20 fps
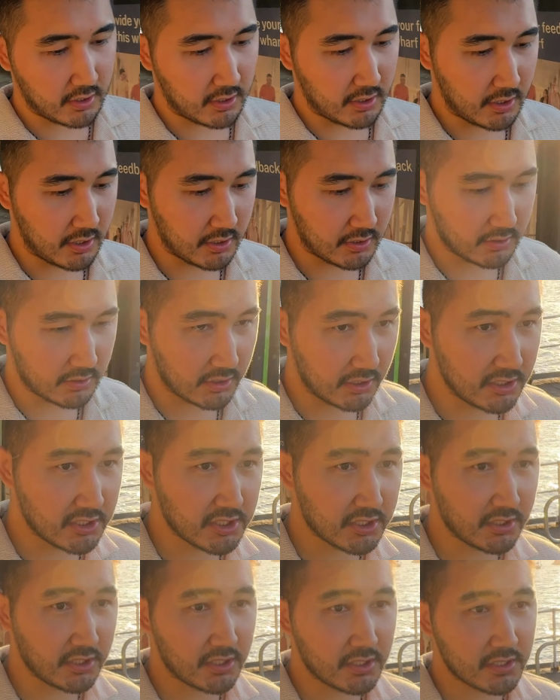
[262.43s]
and
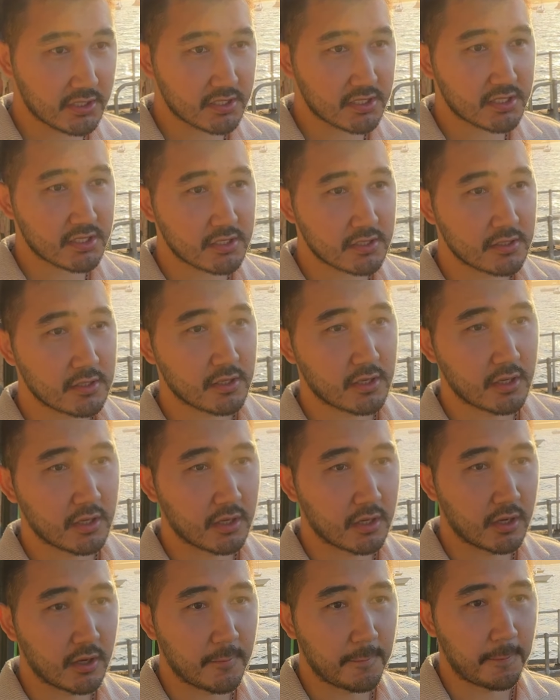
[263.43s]
engineers
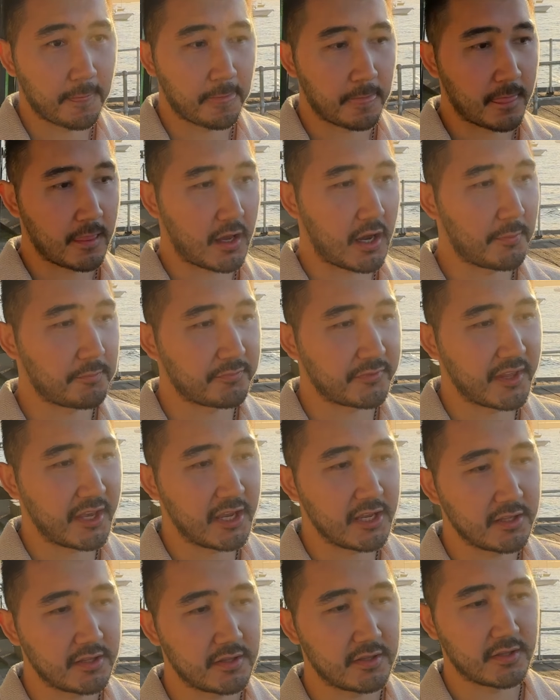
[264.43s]

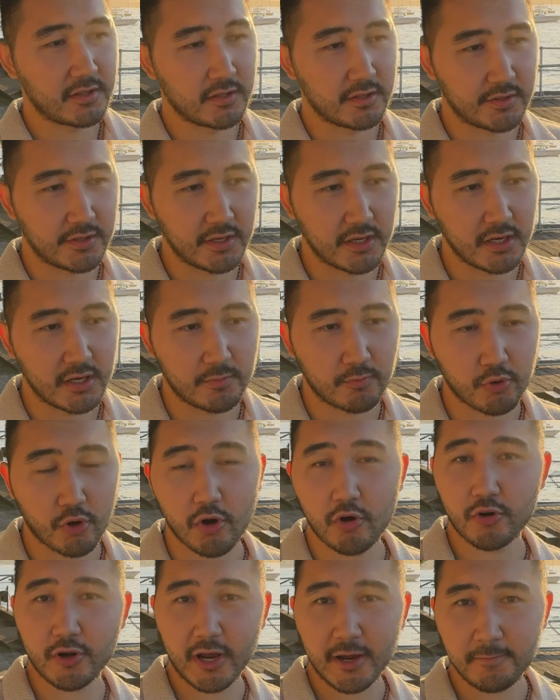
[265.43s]
update the
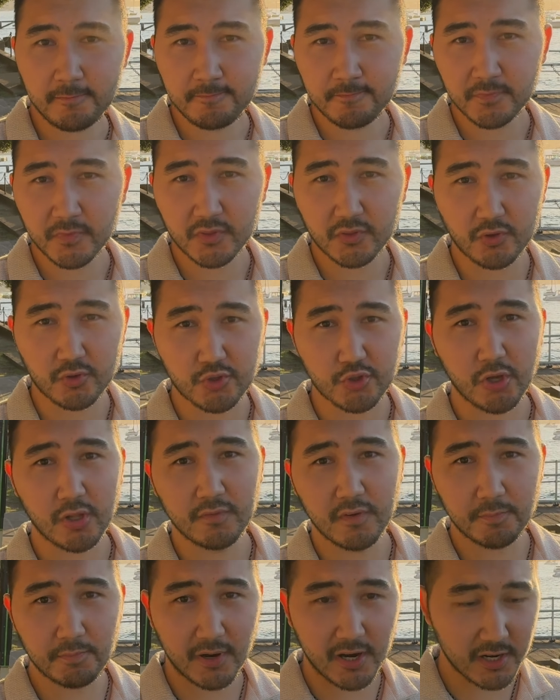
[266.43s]
program to solve
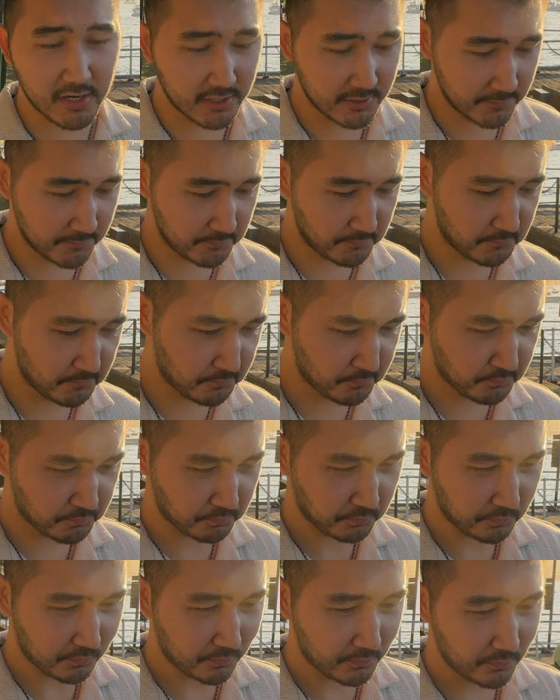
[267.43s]
a bug
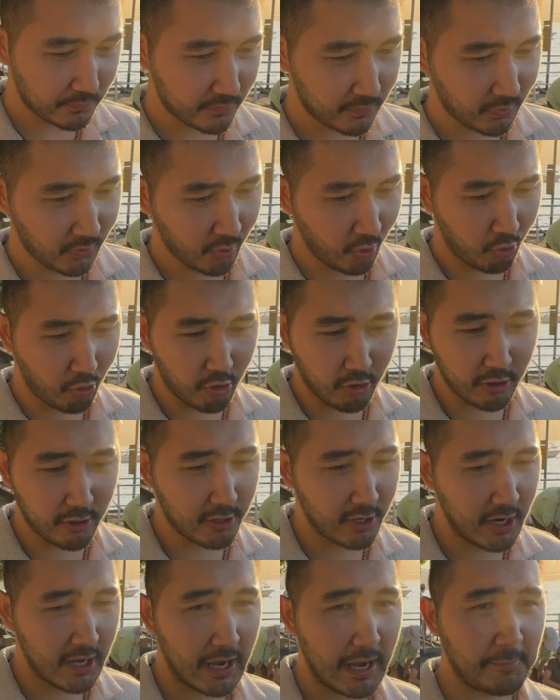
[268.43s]
or
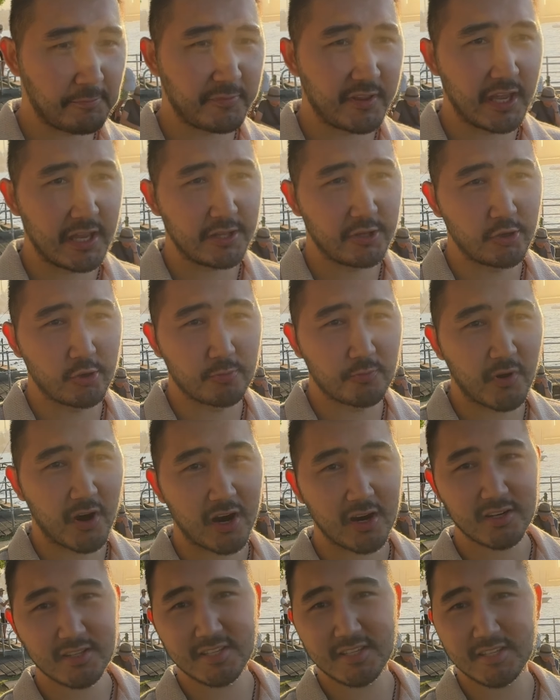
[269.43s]
update new
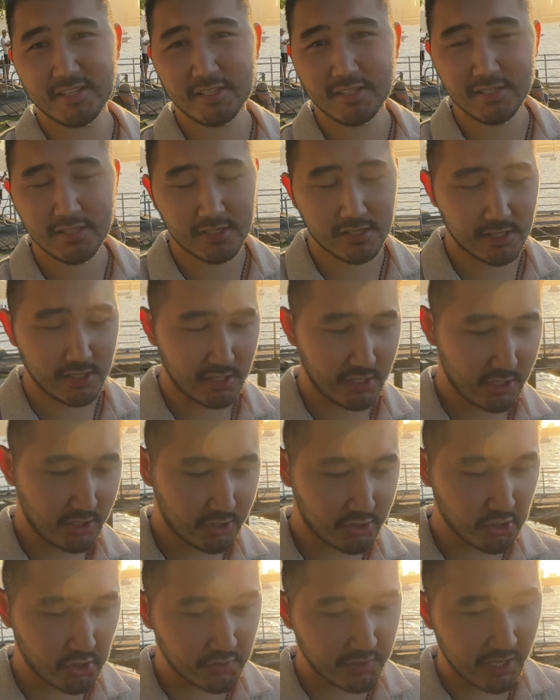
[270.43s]
parts
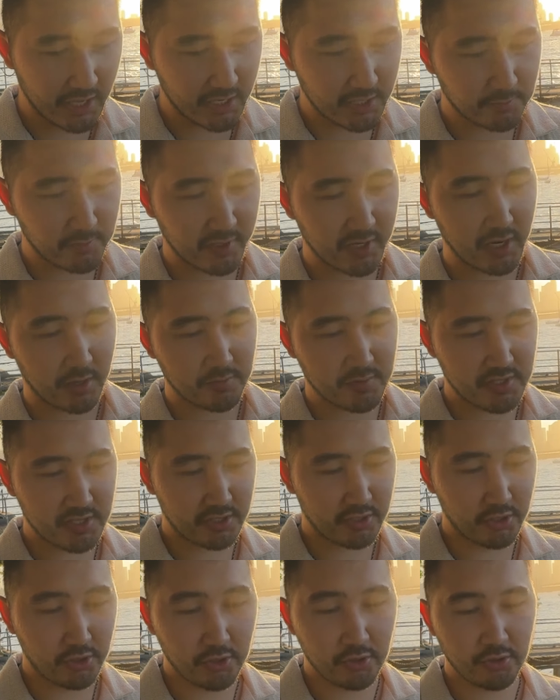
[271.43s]
so that it becomes a
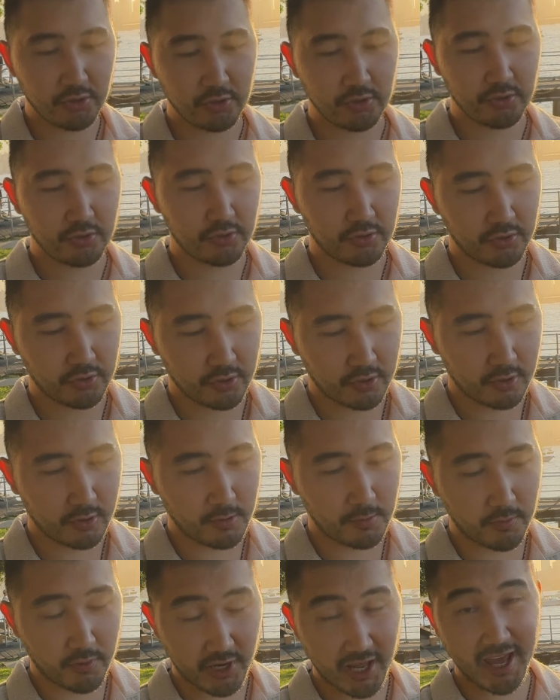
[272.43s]

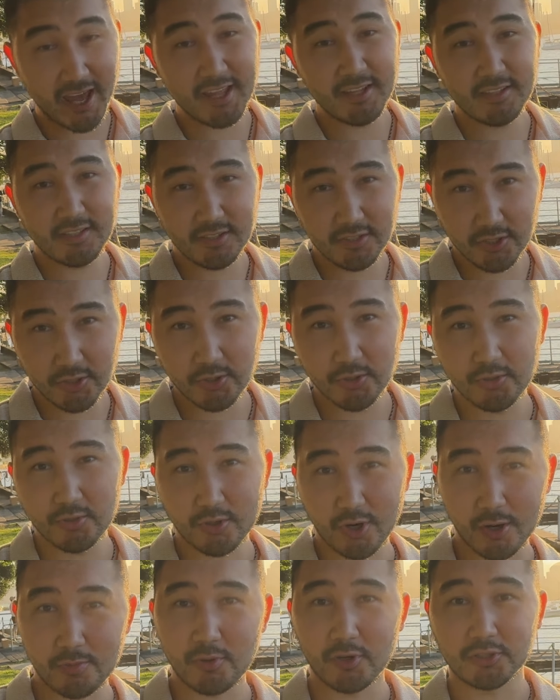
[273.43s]
brand new
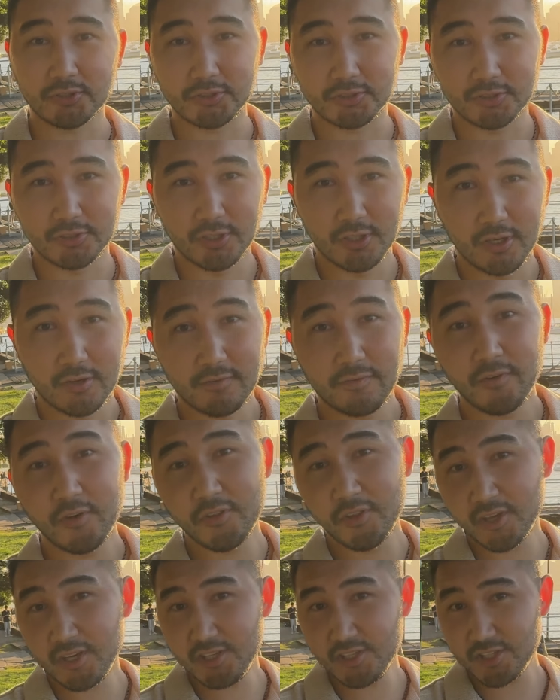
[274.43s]
robot for
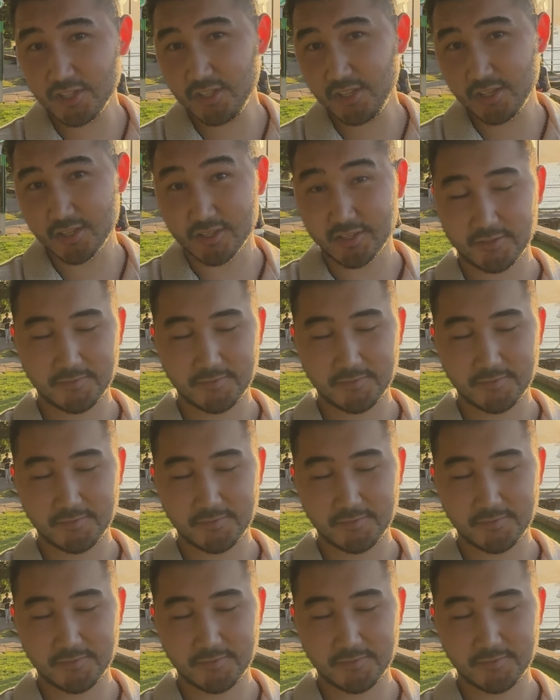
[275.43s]
the engineer.